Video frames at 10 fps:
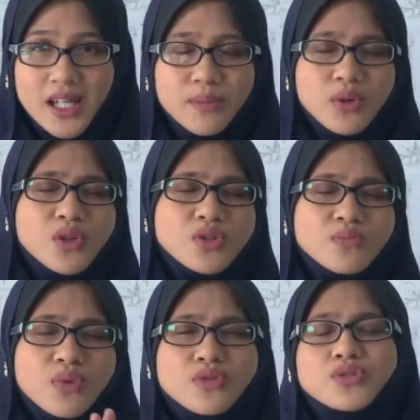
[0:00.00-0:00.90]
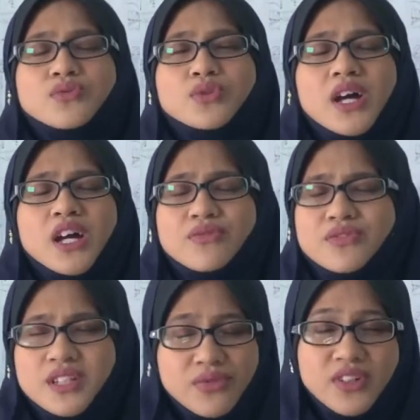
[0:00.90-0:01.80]
Because most of you have
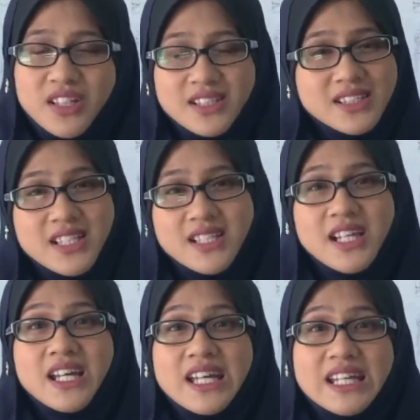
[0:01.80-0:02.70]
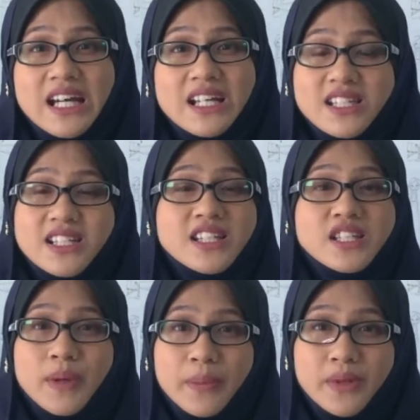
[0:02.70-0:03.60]
difficulties in answering
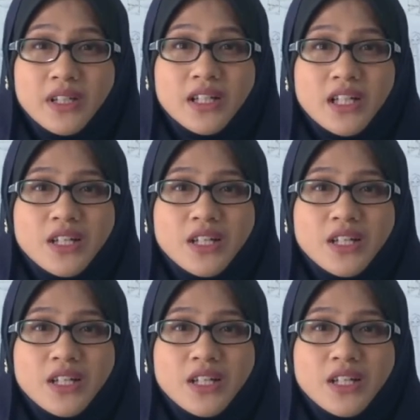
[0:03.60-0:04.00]
this paper.